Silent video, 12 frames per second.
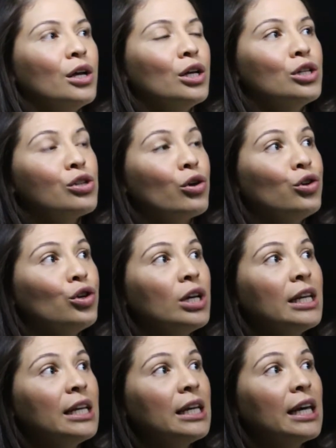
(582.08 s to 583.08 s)
So you
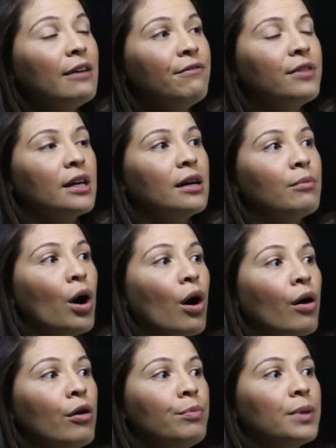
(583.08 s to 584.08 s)
can give them
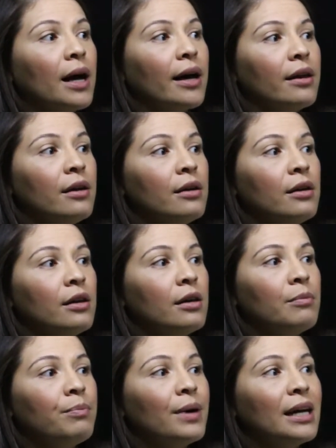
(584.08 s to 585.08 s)
O blood,
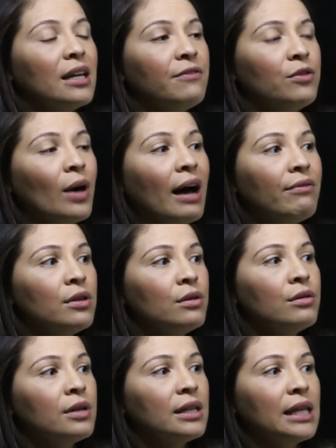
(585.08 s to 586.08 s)
but if you have a
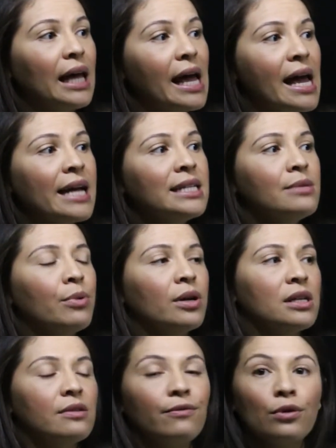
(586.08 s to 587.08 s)
look at the
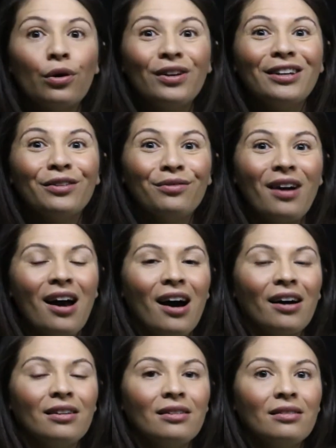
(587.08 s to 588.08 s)
antibodies floating
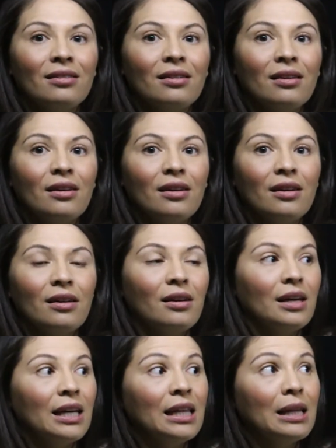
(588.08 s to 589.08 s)
around
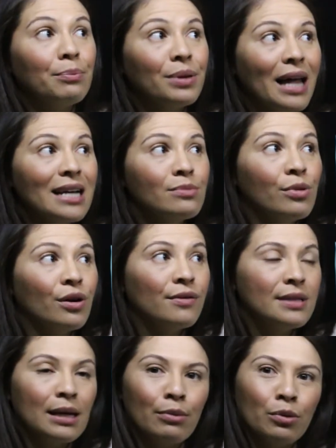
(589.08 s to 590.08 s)
in the plasma of
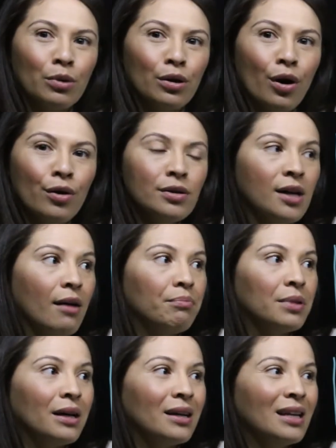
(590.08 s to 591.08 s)
someone with O-type
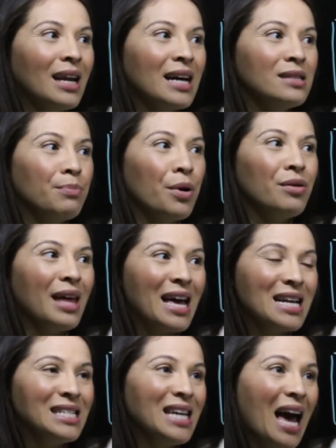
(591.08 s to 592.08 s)
blood, it has both
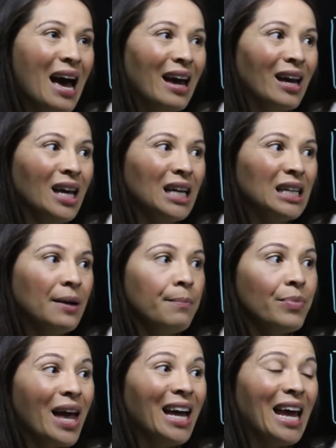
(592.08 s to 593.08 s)
anti-A
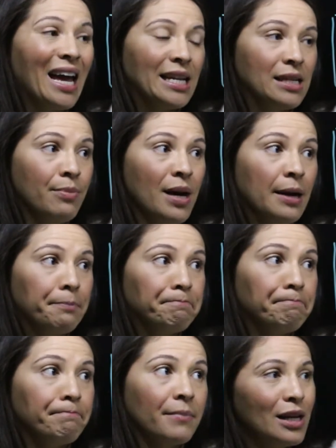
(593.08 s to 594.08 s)
and anti-B.
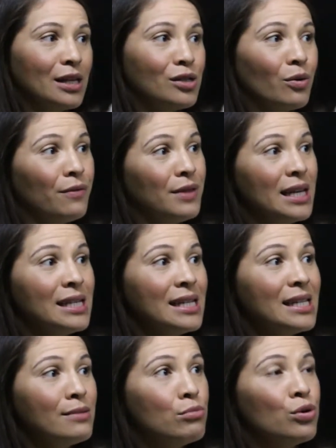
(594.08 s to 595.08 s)
So if this
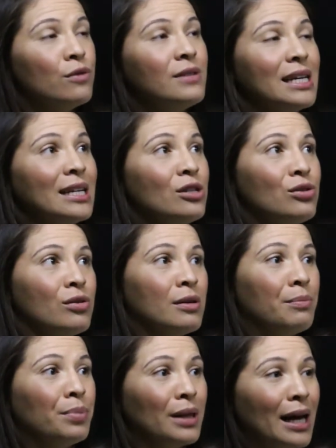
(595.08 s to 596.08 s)
is moved into the
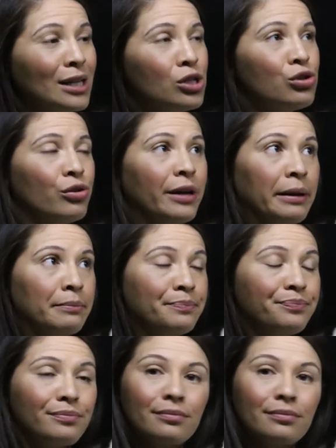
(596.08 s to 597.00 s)
bloodstream